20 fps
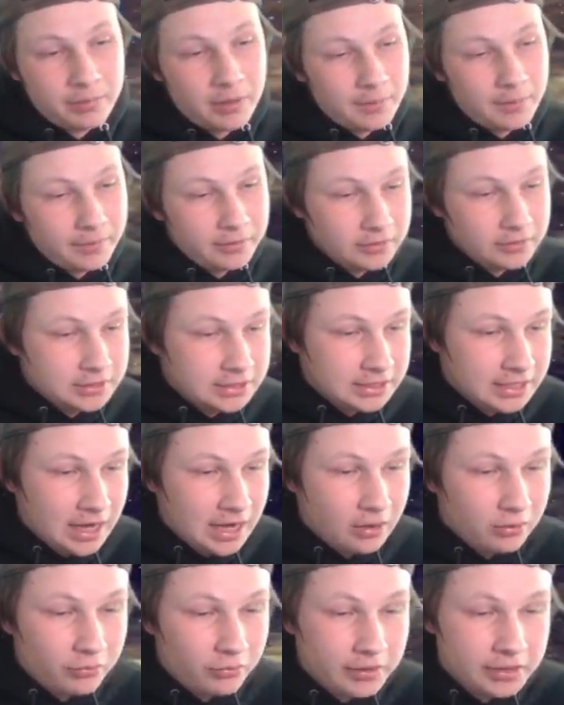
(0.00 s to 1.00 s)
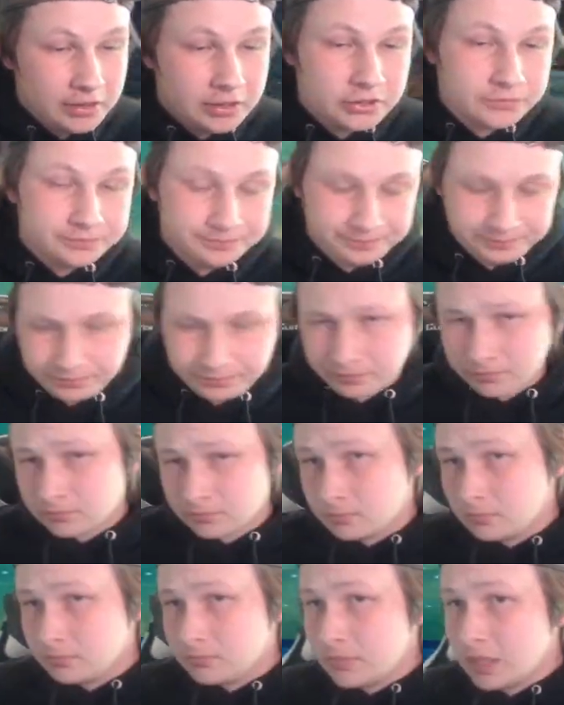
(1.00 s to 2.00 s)
pop my Z Outrage.
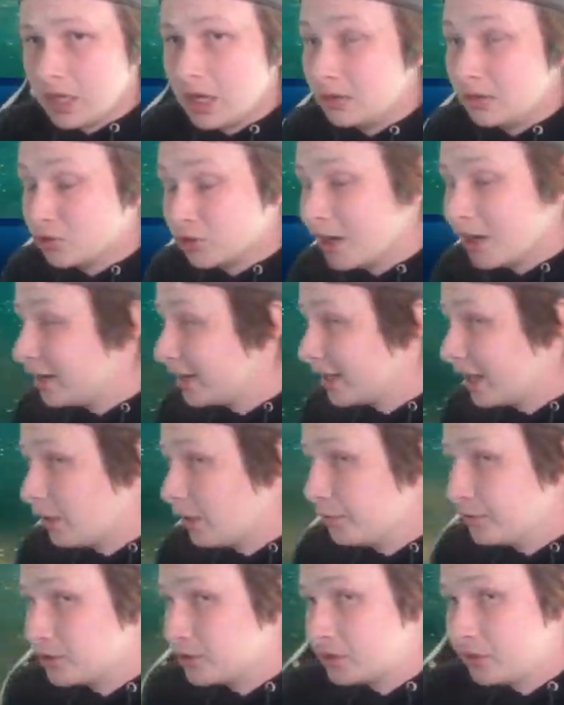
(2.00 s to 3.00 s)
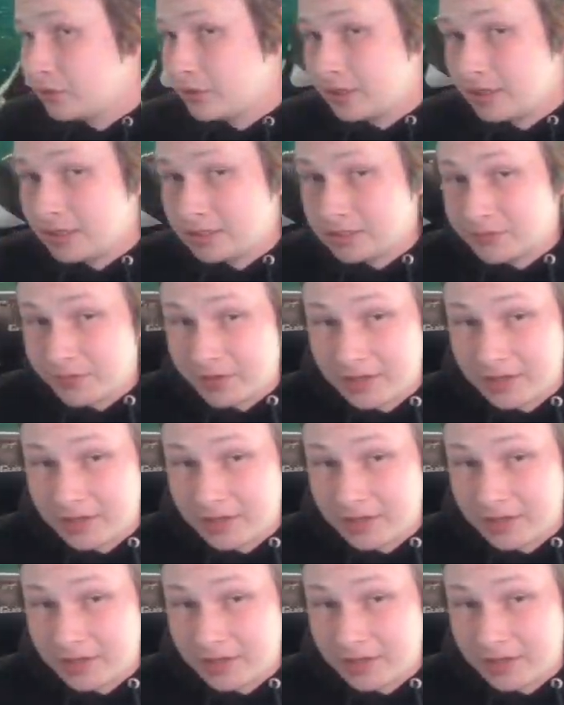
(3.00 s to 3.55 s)
Uh, trying to KO the Slow King, because if